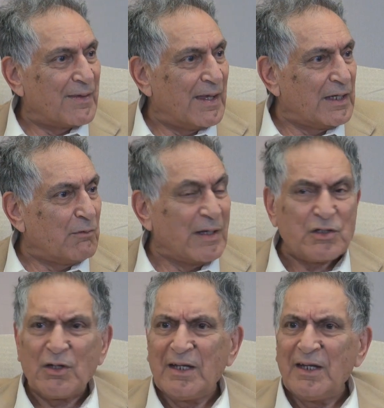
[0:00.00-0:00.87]
And
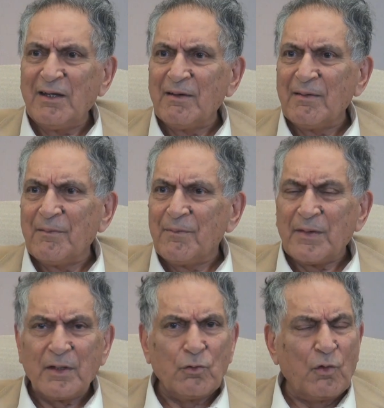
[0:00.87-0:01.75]
eventually,
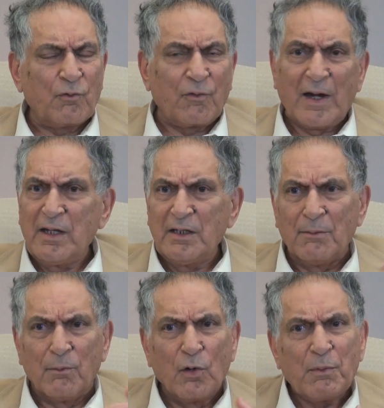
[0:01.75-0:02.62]
you'll find the
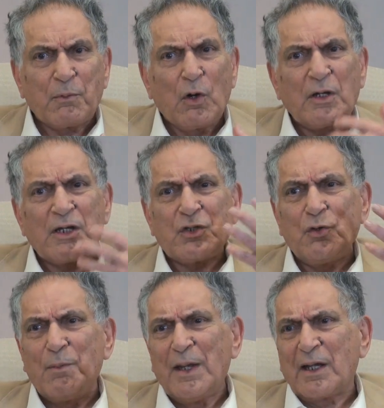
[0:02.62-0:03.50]
more progress
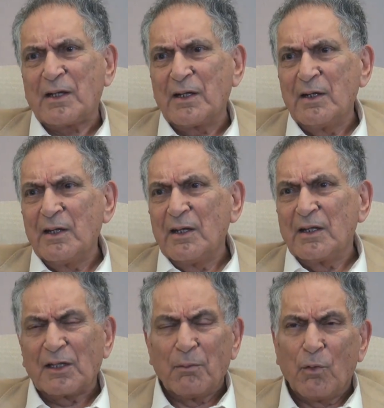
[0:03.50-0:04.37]
you make,
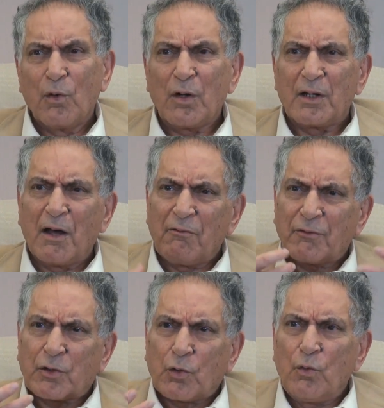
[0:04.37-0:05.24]
the more
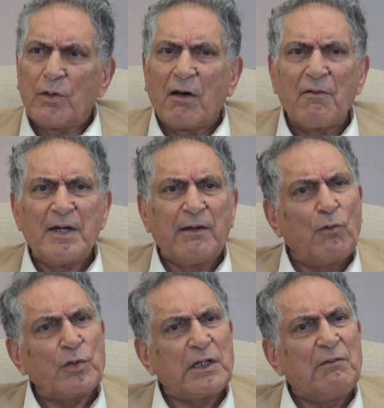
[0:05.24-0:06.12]
love, true love and
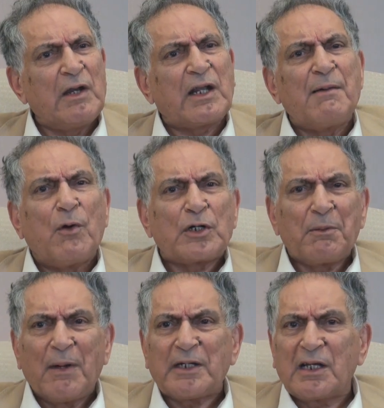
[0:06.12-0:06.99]
devotion will come
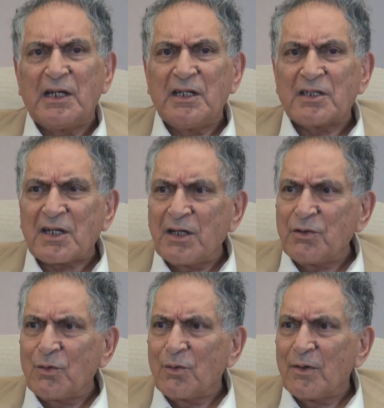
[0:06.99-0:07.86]
automatically inside
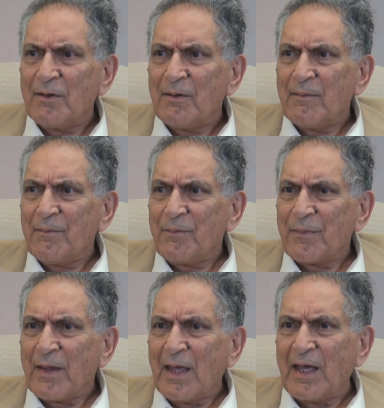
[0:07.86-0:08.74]
you.
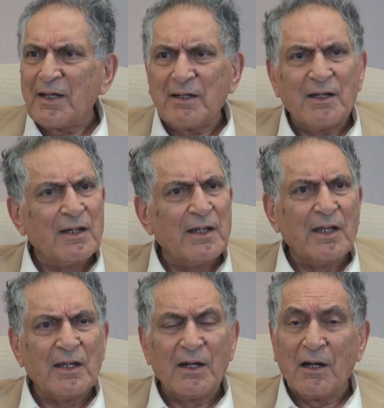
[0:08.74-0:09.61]
And
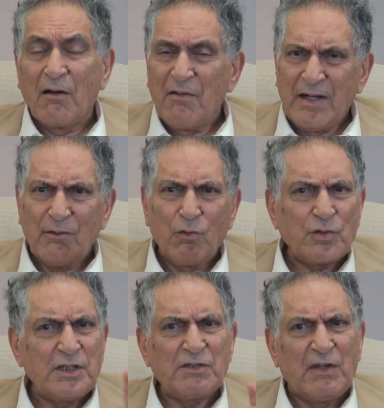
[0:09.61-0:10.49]
love and
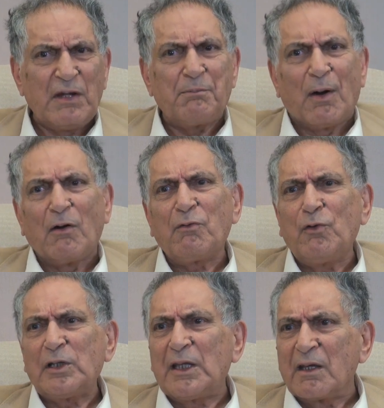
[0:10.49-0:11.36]
devotion is a very
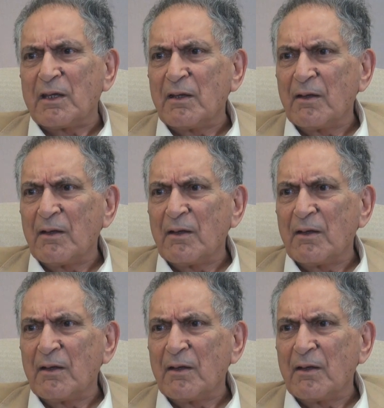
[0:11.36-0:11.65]
powerful thing.